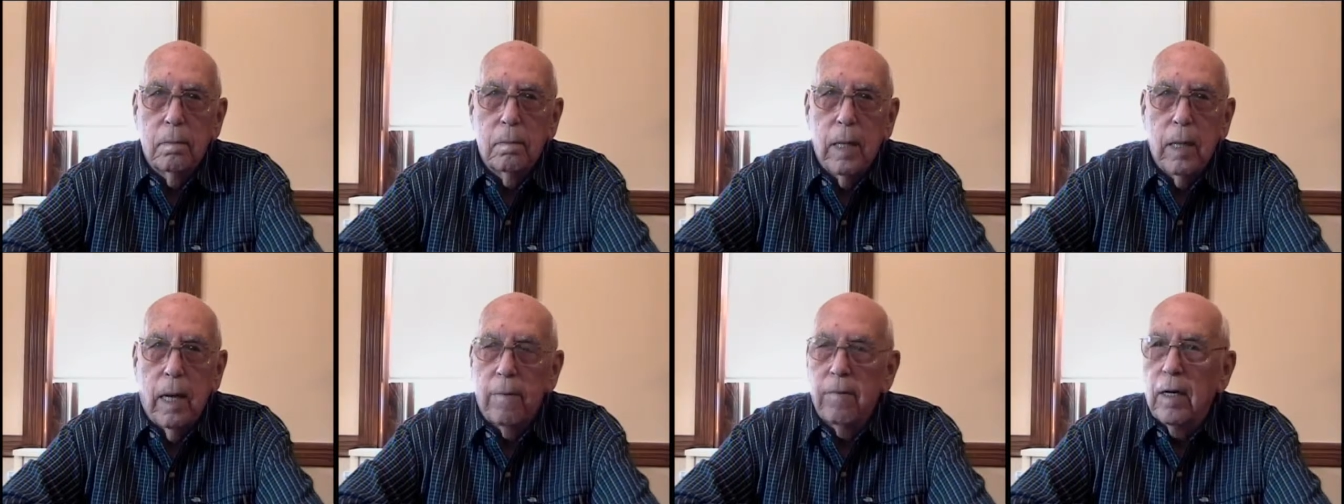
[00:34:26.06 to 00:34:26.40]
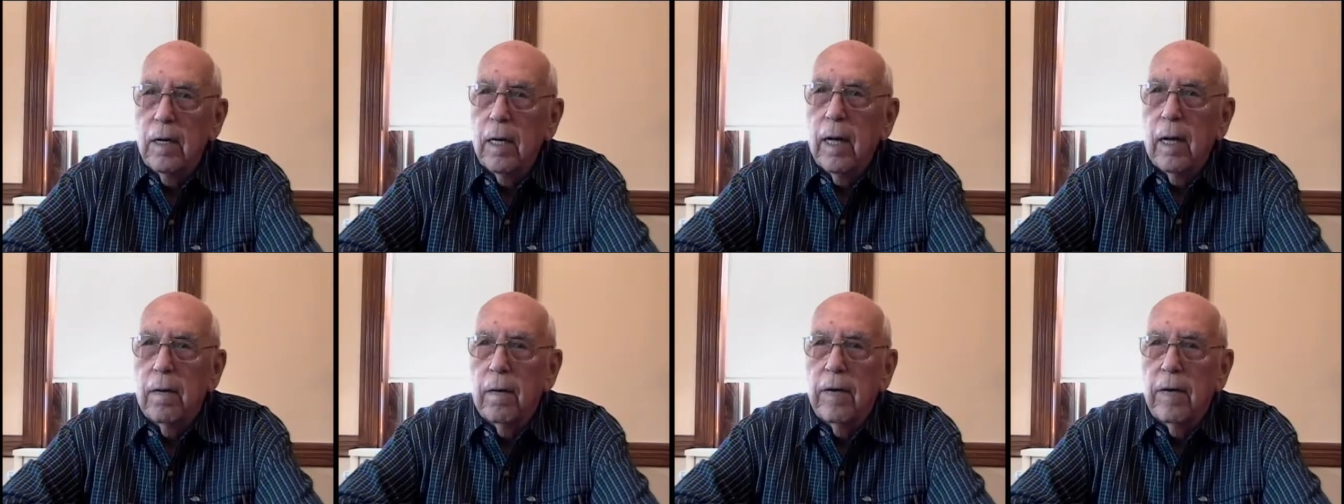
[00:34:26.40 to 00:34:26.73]
have a
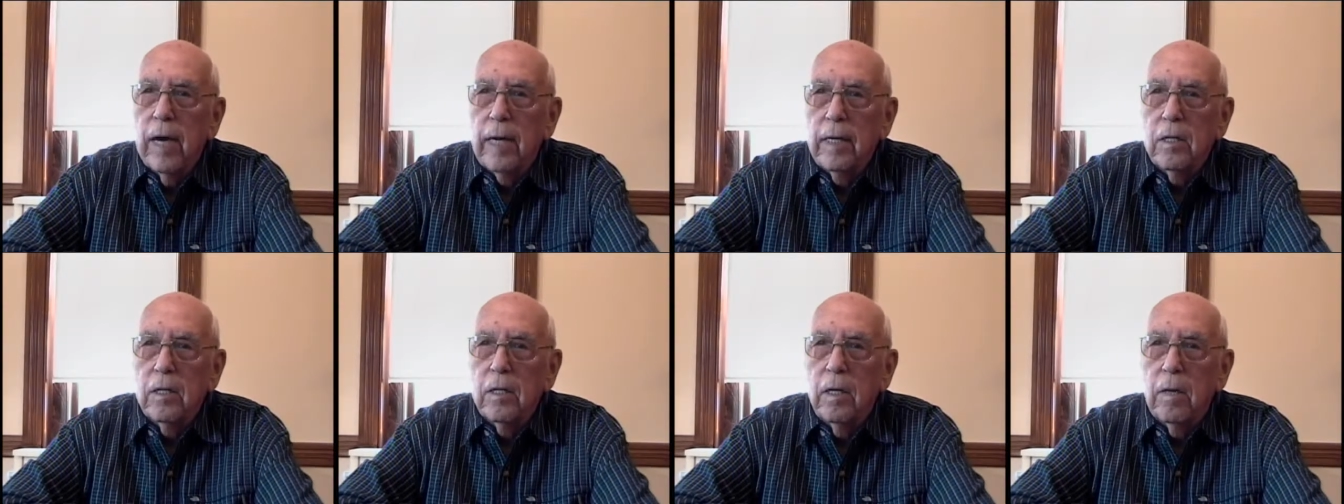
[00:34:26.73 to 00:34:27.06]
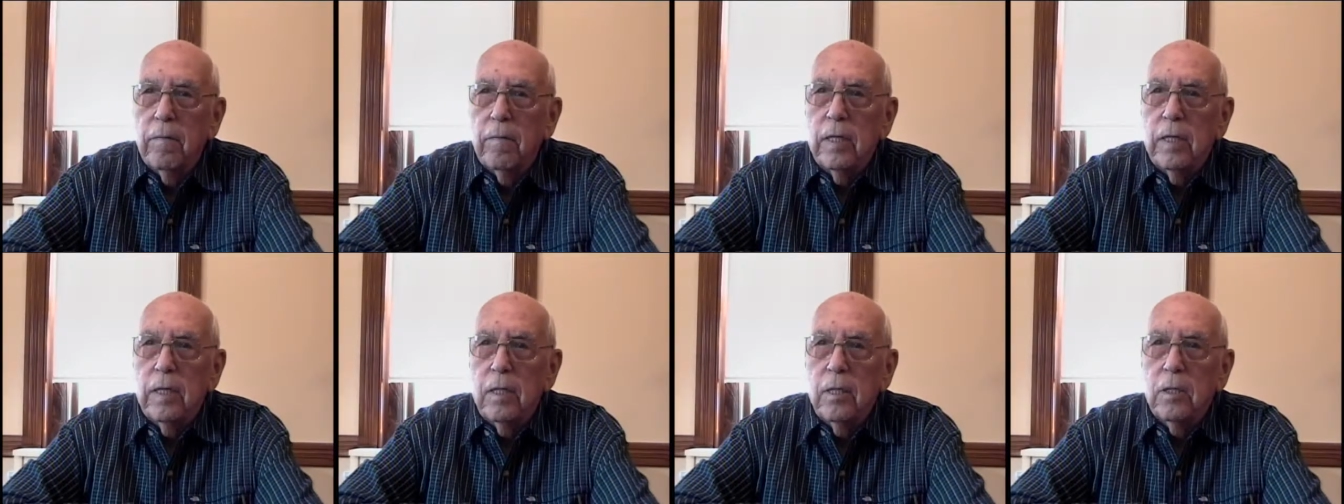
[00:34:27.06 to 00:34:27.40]
lot of
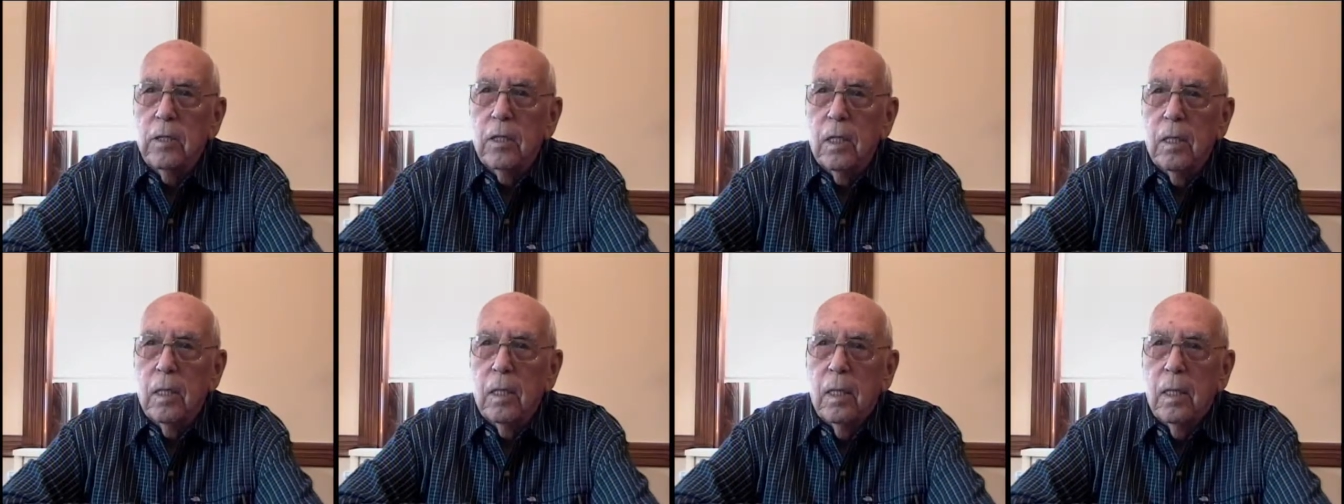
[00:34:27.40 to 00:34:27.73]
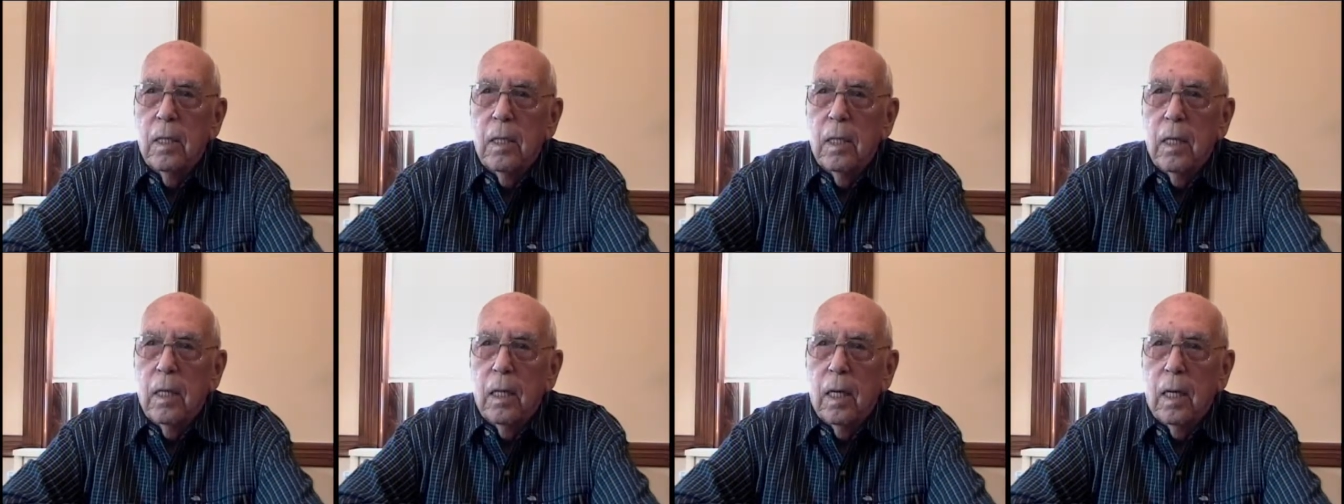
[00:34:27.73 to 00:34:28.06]
activities
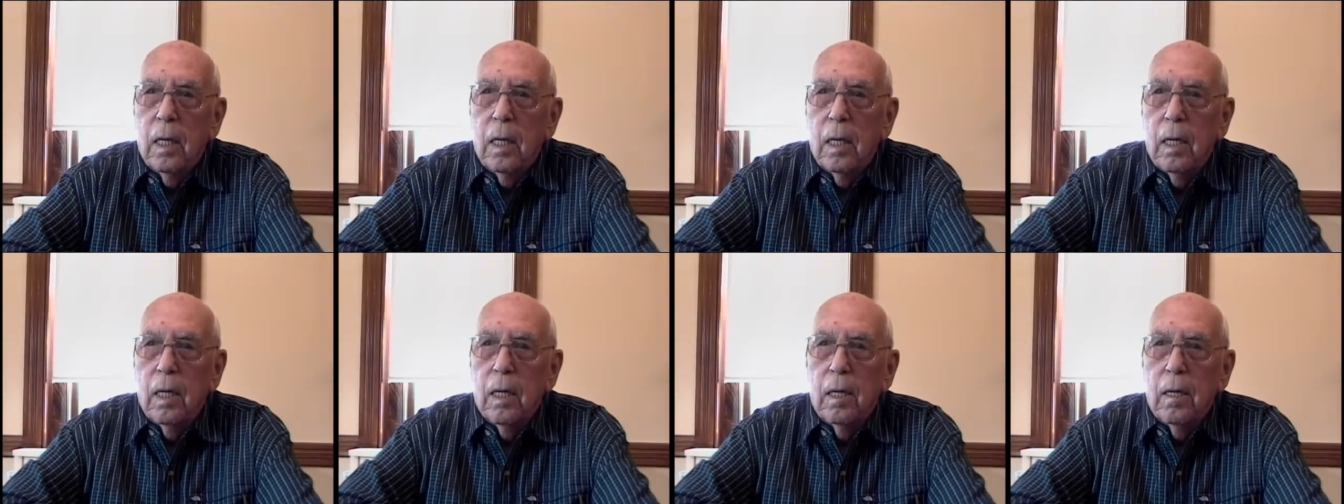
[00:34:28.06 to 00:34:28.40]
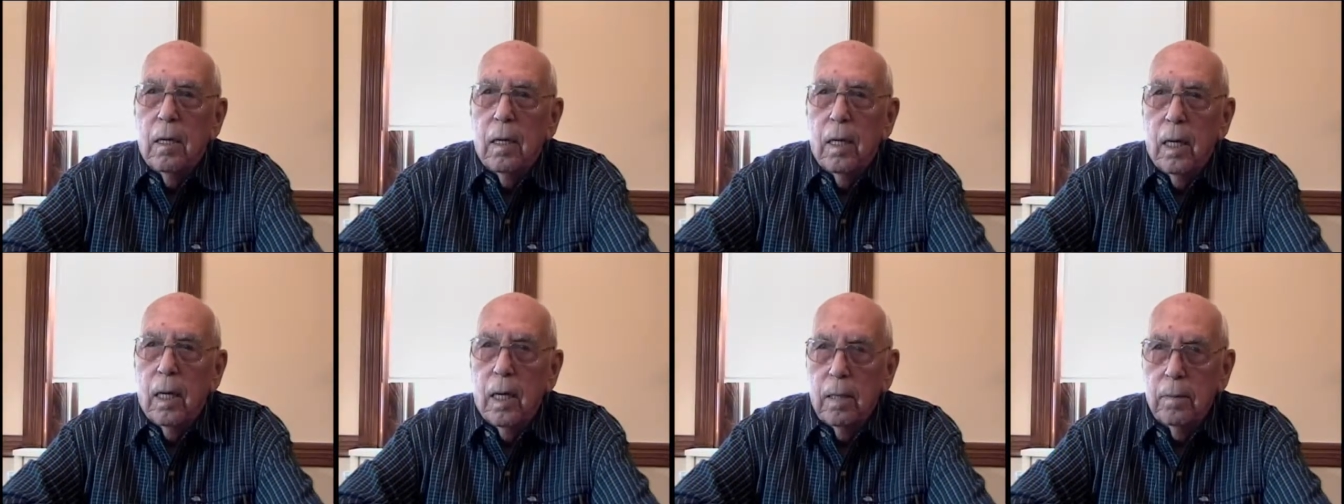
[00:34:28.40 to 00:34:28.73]

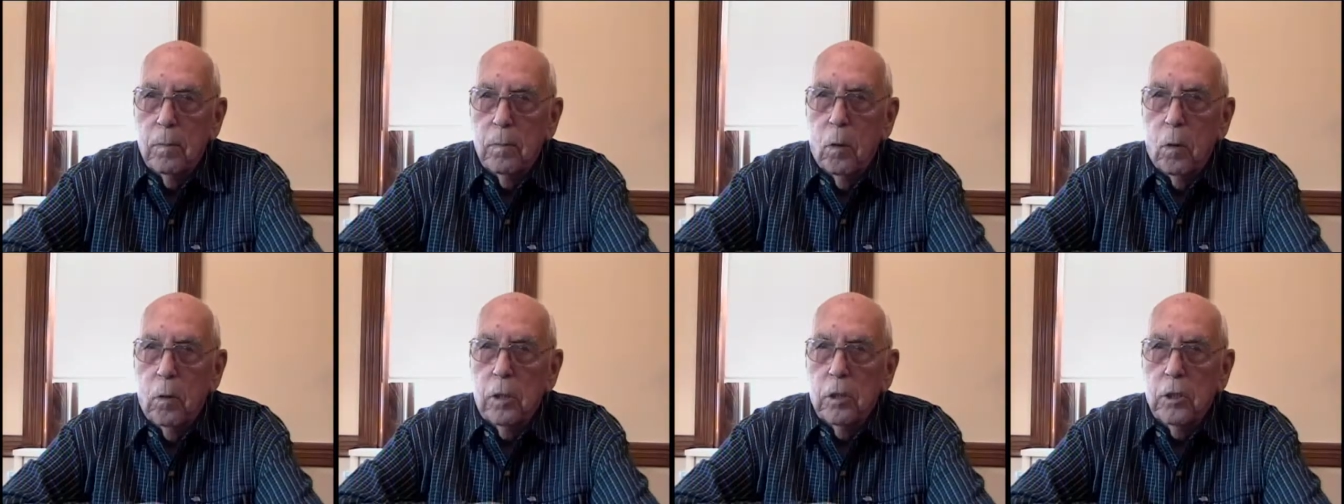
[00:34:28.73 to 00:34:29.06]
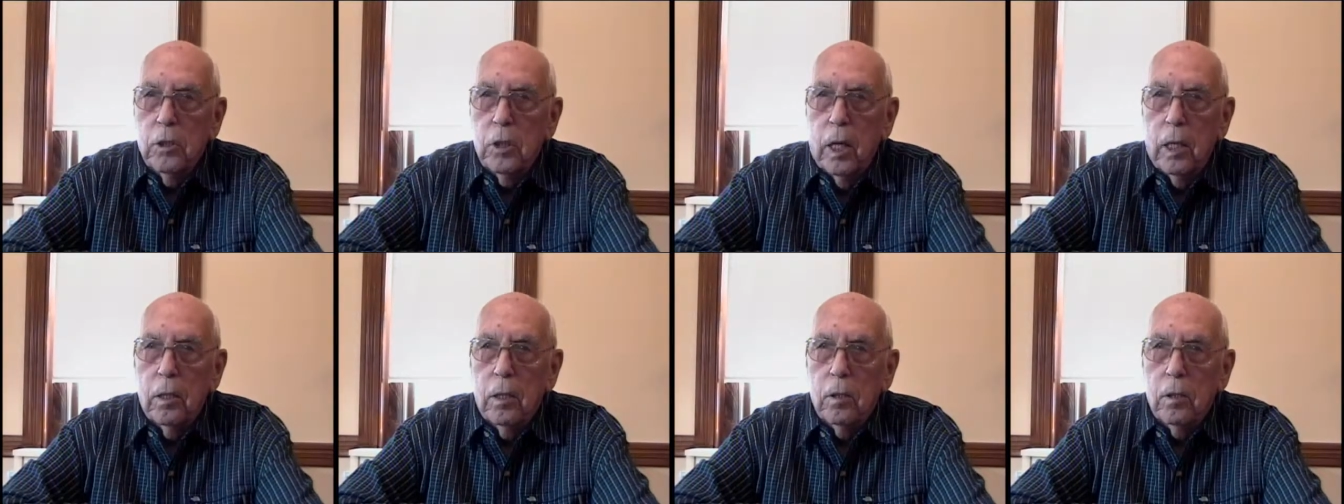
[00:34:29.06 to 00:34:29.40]
on
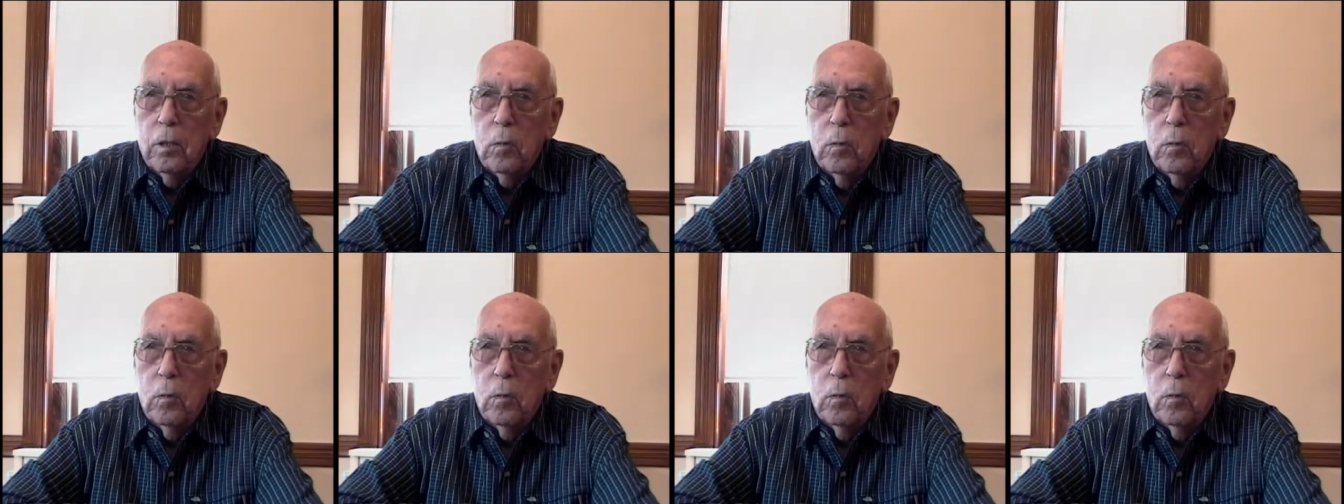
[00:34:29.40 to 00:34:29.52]
motorcycles.